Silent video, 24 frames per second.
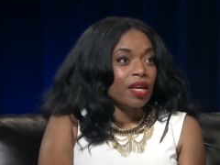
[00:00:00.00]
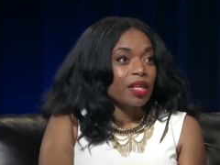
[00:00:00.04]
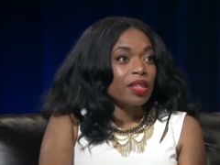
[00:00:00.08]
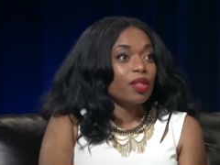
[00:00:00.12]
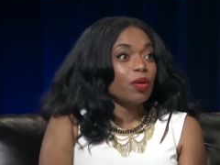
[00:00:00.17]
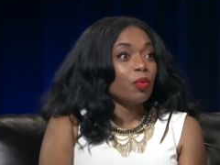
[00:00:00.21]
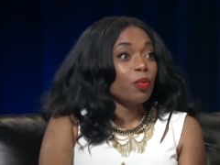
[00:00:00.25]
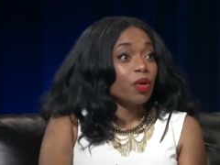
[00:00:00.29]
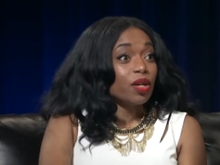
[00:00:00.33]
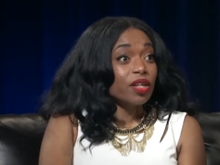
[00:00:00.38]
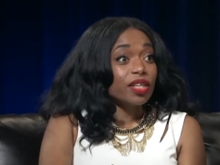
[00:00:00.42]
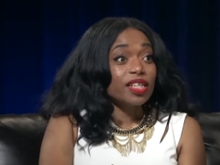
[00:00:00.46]

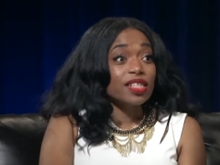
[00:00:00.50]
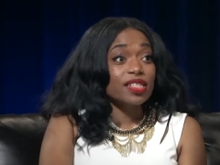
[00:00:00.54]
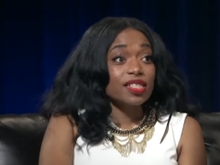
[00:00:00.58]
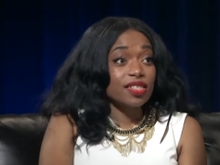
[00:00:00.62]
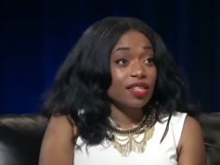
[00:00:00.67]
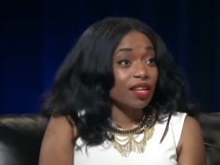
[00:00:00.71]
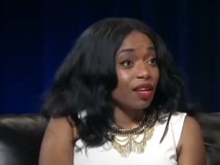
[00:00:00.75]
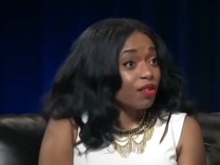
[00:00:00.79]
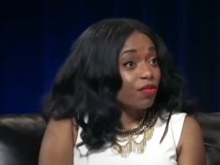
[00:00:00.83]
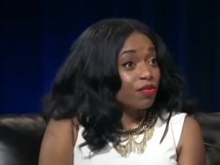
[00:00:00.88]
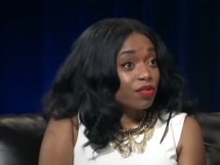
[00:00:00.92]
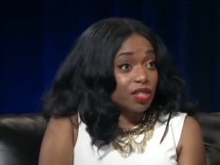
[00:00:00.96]
The work
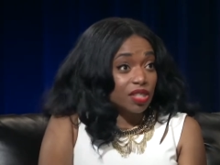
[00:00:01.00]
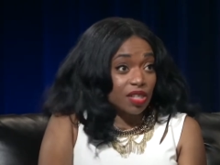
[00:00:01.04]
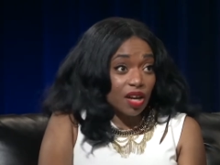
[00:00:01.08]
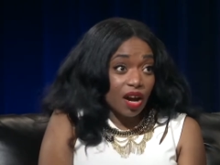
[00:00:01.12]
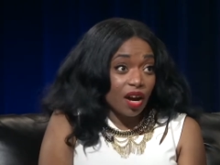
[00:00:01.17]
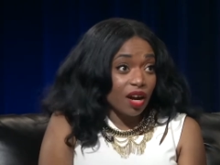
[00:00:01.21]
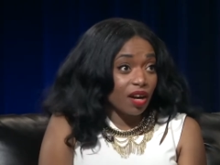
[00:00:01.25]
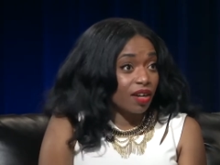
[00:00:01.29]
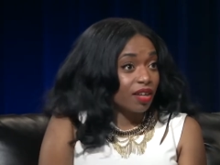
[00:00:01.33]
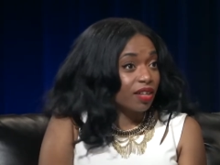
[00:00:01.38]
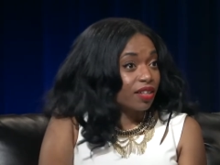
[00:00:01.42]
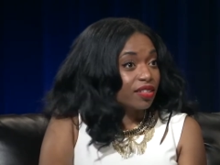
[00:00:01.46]
itself is
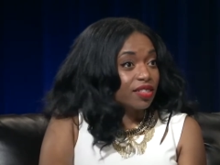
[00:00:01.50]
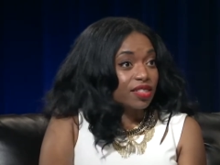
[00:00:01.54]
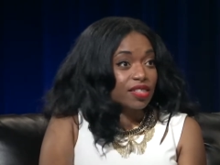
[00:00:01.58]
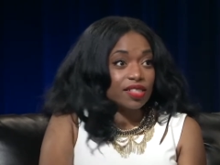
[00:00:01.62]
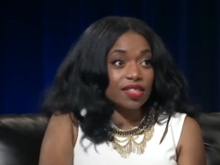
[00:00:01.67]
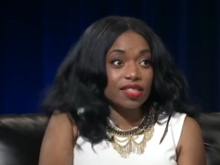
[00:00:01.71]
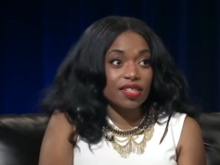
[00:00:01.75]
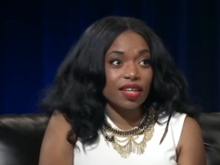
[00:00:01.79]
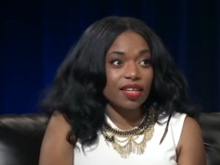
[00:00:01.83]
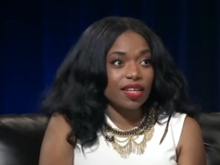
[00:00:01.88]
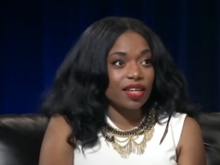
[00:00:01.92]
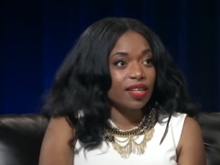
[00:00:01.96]
hard,
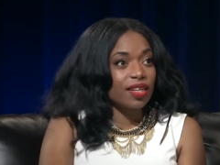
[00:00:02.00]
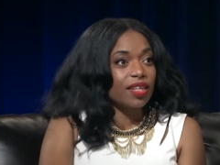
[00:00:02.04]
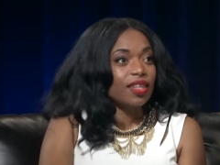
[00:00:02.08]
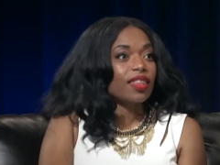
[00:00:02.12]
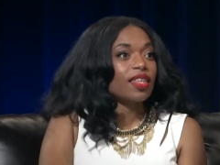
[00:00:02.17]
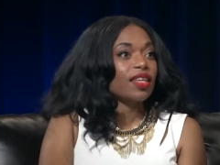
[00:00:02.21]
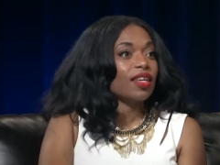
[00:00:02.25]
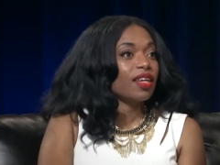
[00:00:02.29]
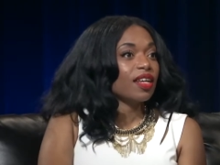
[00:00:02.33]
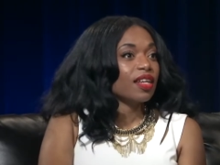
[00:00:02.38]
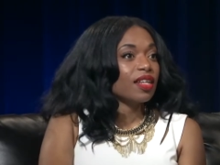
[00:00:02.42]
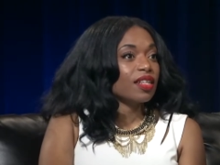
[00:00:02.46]
just like
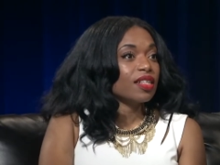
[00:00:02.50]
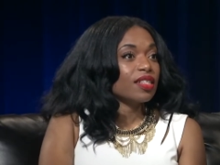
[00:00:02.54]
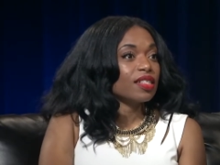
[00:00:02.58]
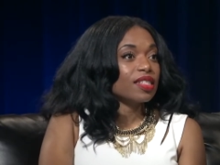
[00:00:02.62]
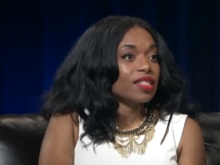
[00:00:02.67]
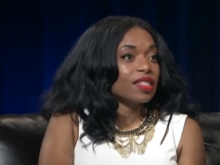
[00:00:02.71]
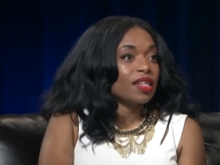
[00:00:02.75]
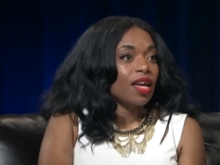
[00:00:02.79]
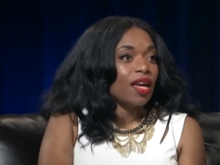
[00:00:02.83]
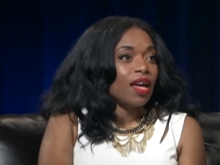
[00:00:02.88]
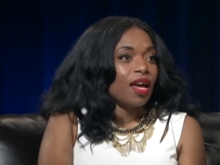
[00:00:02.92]
anything else,